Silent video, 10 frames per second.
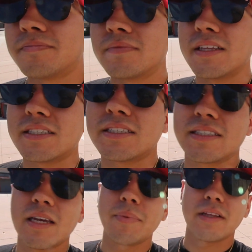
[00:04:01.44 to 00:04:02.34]
This is
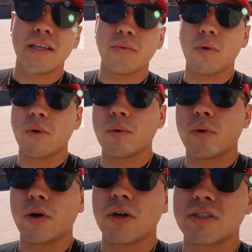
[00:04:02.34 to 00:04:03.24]
typically where we would
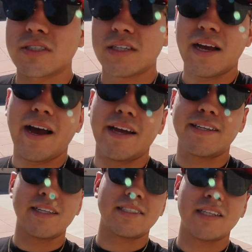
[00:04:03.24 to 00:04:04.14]
rehearse. I
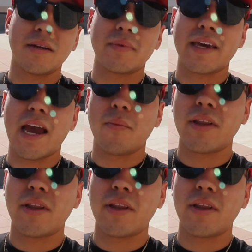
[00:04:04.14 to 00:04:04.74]
didn't set up the camera